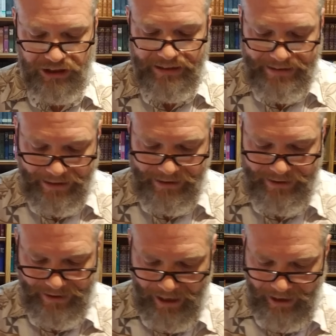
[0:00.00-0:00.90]

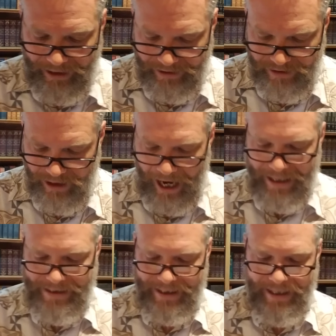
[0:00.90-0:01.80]
16, "I
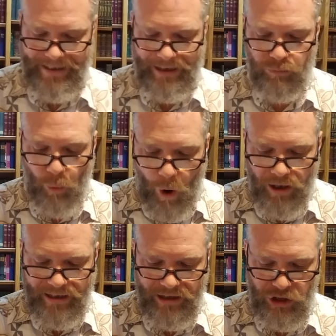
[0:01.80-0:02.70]
say then,
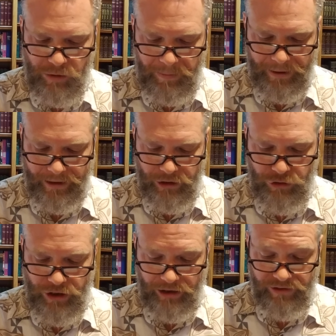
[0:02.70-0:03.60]
walk in the Spirit, and
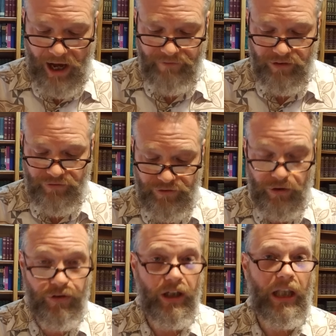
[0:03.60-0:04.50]
you shall not
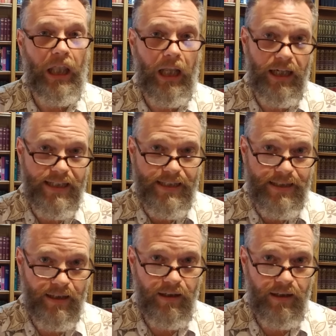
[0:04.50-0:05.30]
fulfill the lusts